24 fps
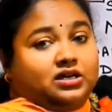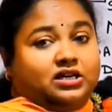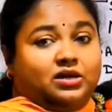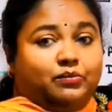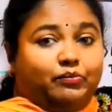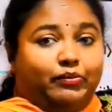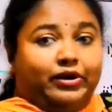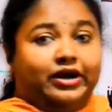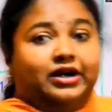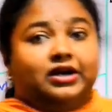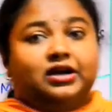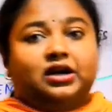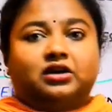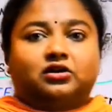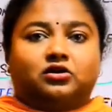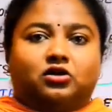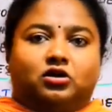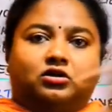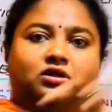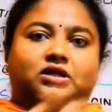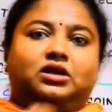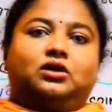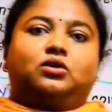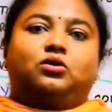dependent
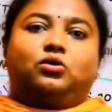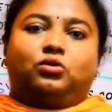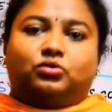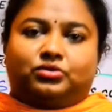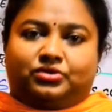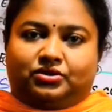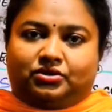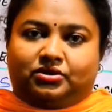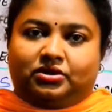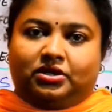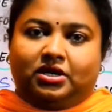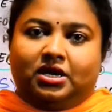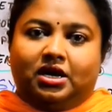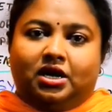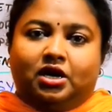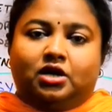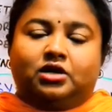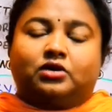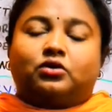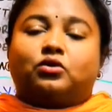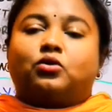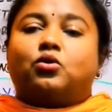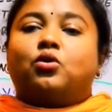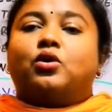on the host,
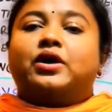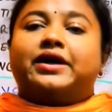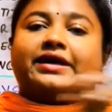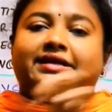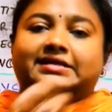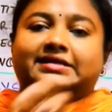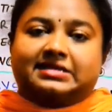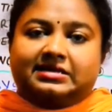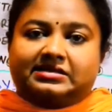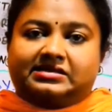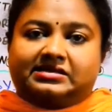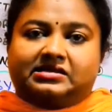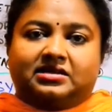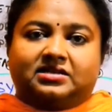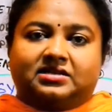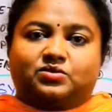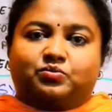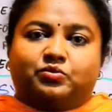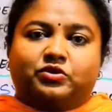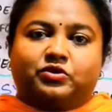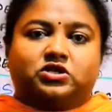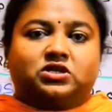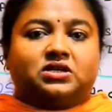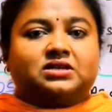coexisting
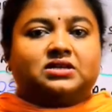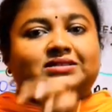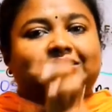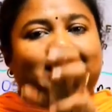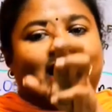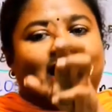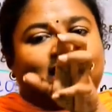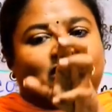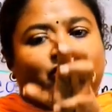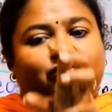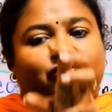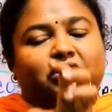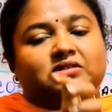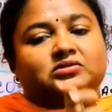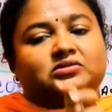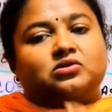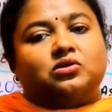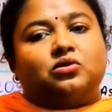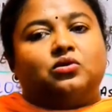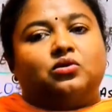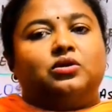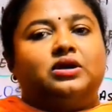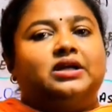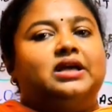species, that will
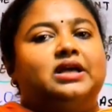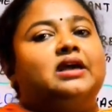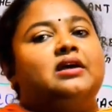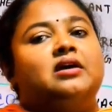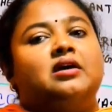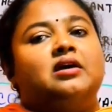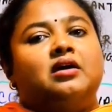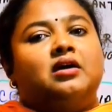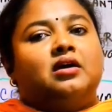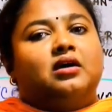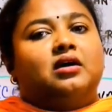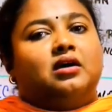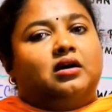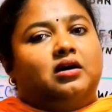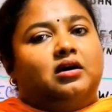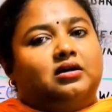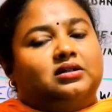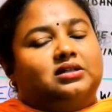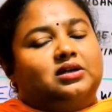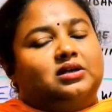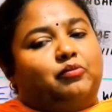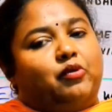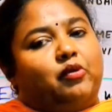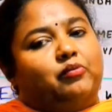slowly
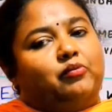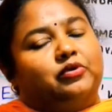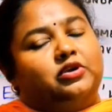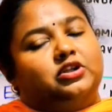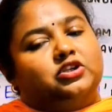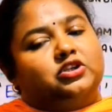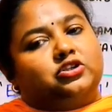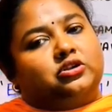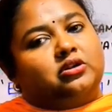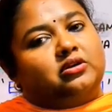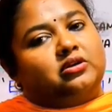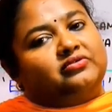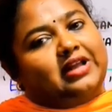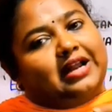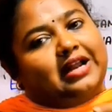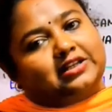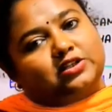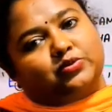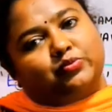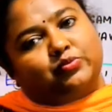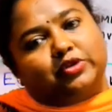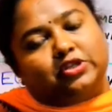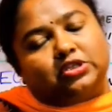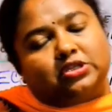the population of
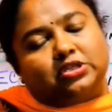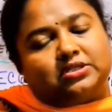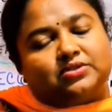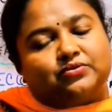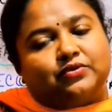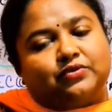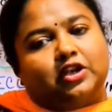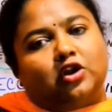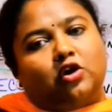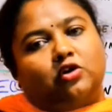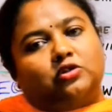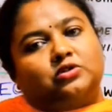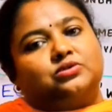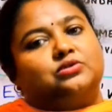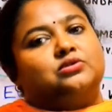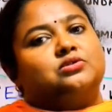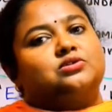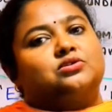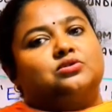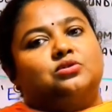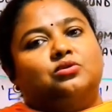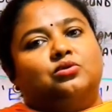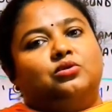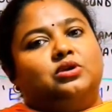that species will also
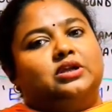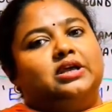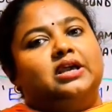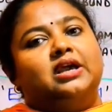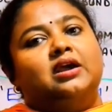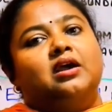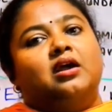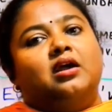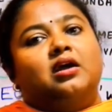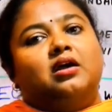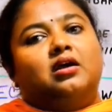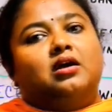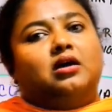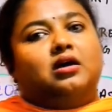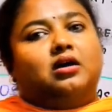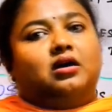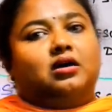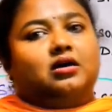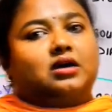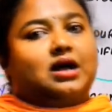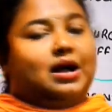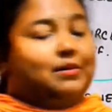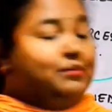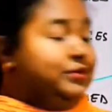slowly
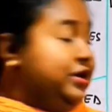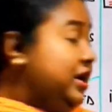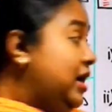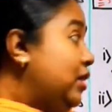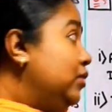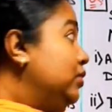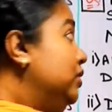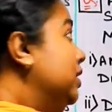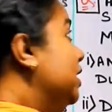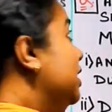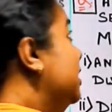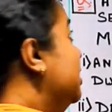come down.